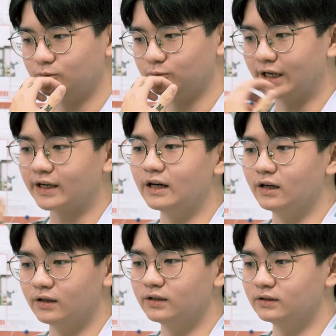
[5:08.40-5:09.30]
When I
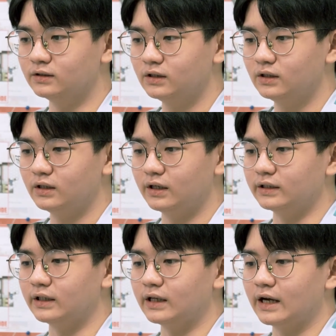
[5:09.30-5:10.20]
can learn and
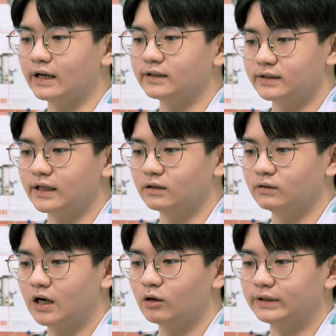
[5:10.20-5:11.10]
then I understand
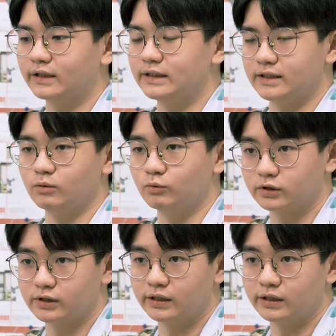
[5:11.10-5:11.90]
how that design works,